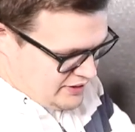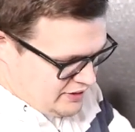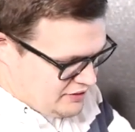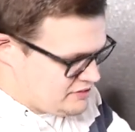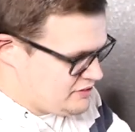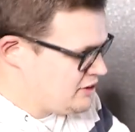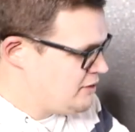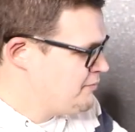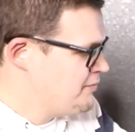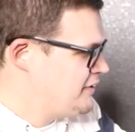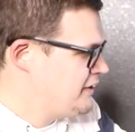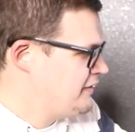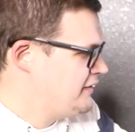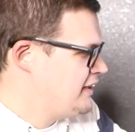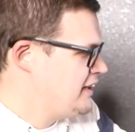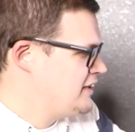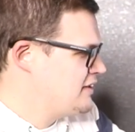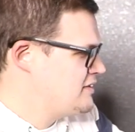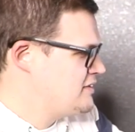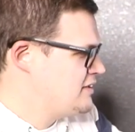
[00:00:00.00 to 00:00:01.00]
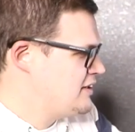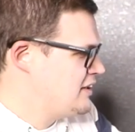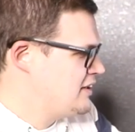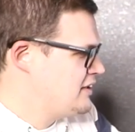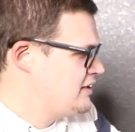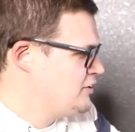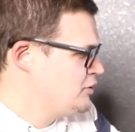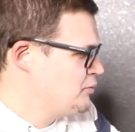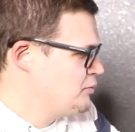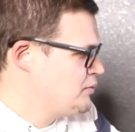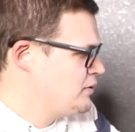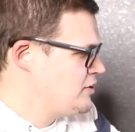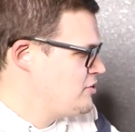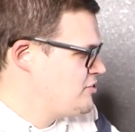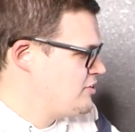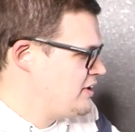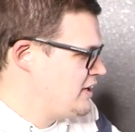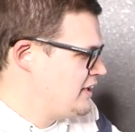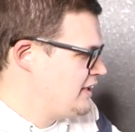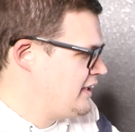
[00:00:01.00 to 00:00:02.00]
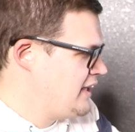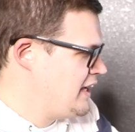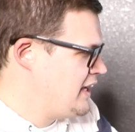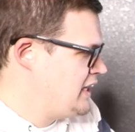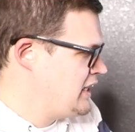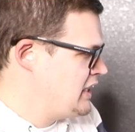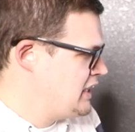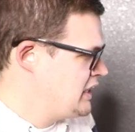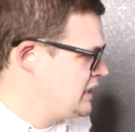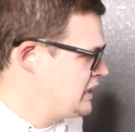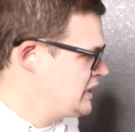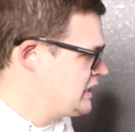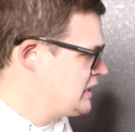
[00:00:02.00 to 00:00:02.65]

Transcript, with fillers: is something that uh, you'll appreciate, Ken.